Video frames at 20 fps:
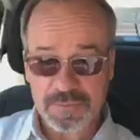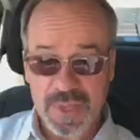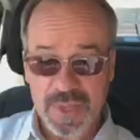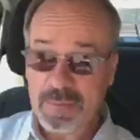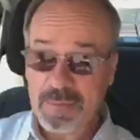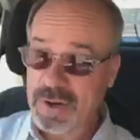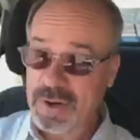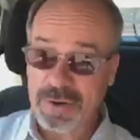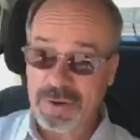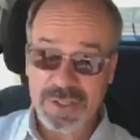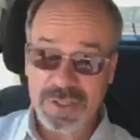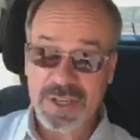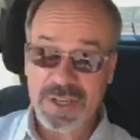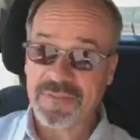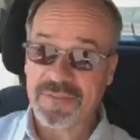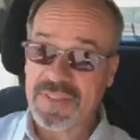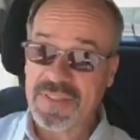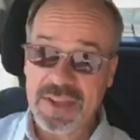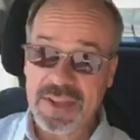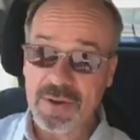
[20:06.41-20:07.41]
Because
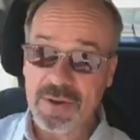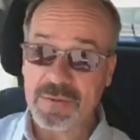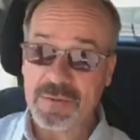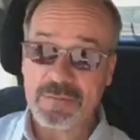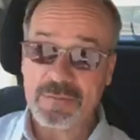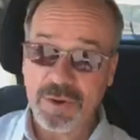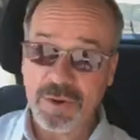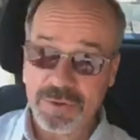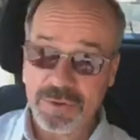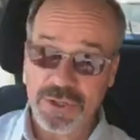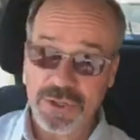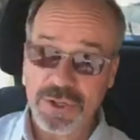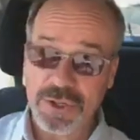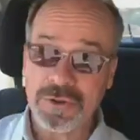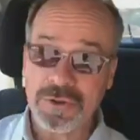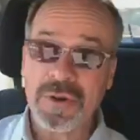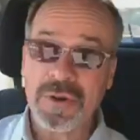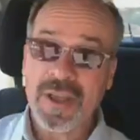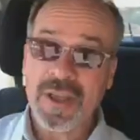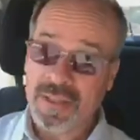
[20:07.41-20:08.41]
if they don't mooch
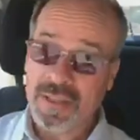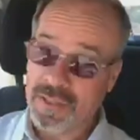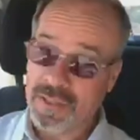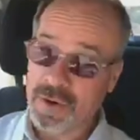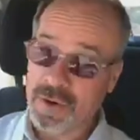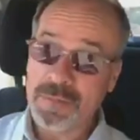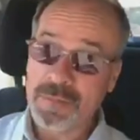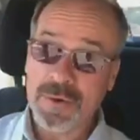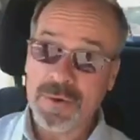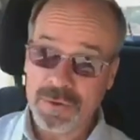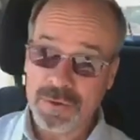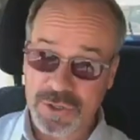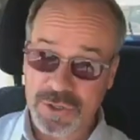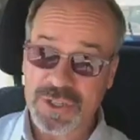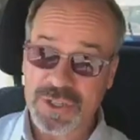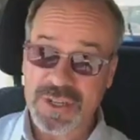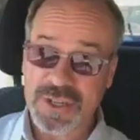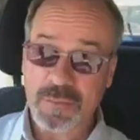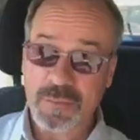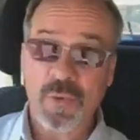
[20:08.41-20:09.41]
you, they'll mooch
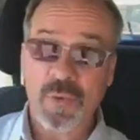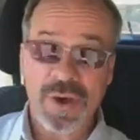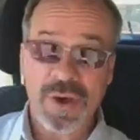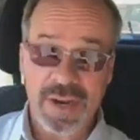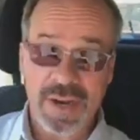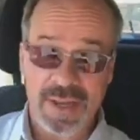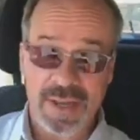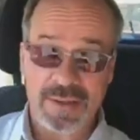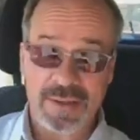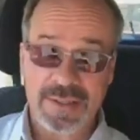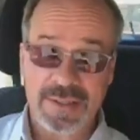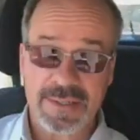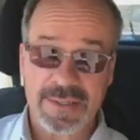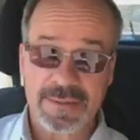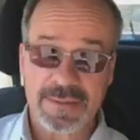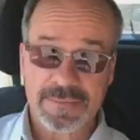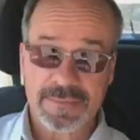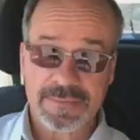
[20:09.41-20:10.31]
someone else.